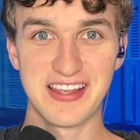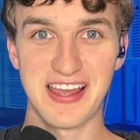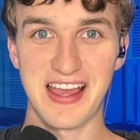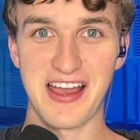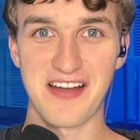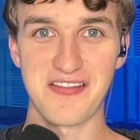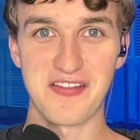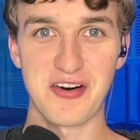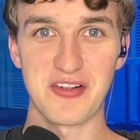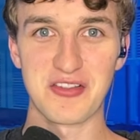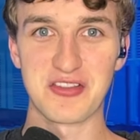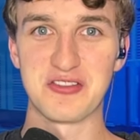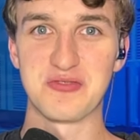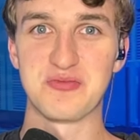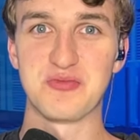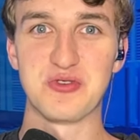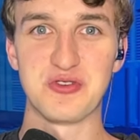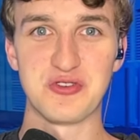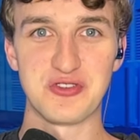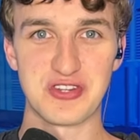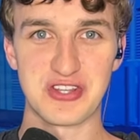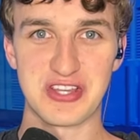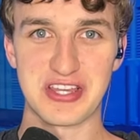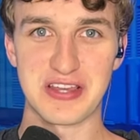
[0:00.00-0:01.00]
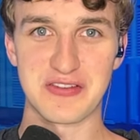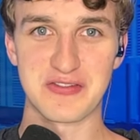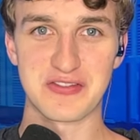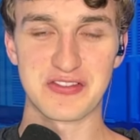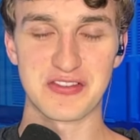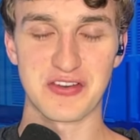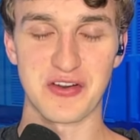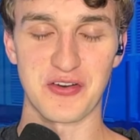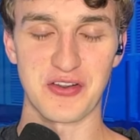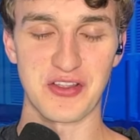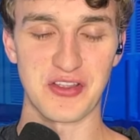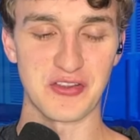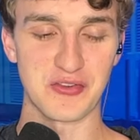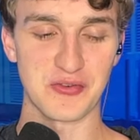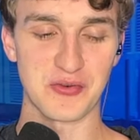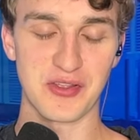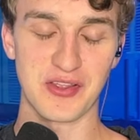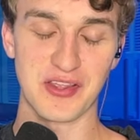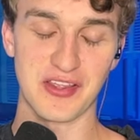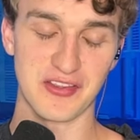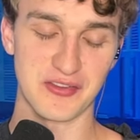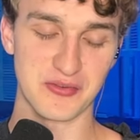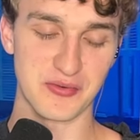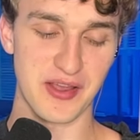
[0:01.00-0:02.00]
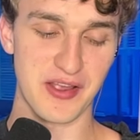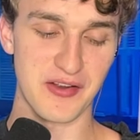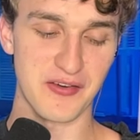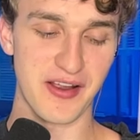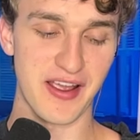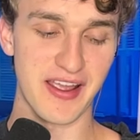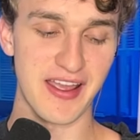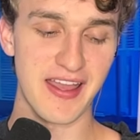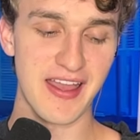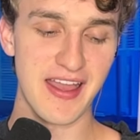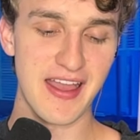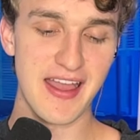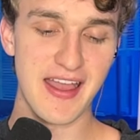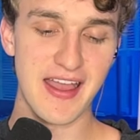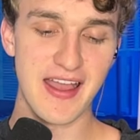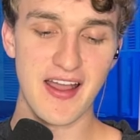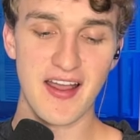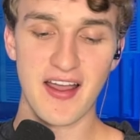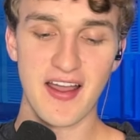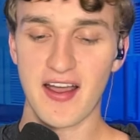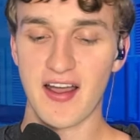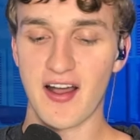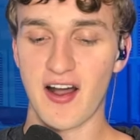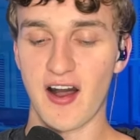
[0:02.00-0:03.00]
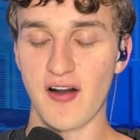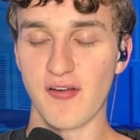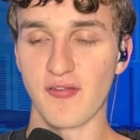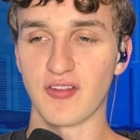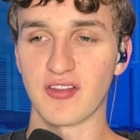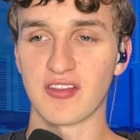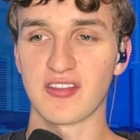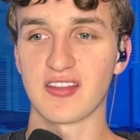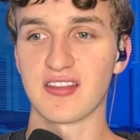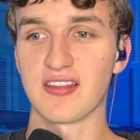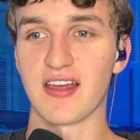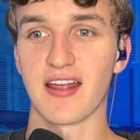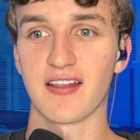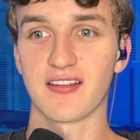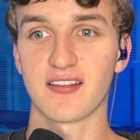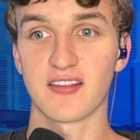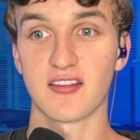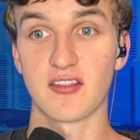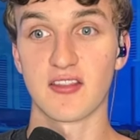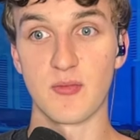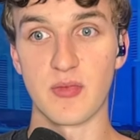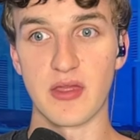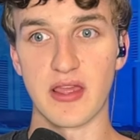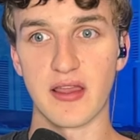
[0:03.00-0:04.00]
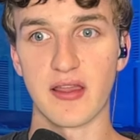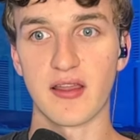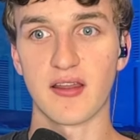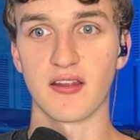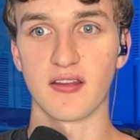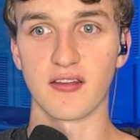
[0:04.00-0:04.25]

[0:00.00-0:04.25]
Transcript: to have all these bougie gifts thrown his, his way, right? Obviously, that's the big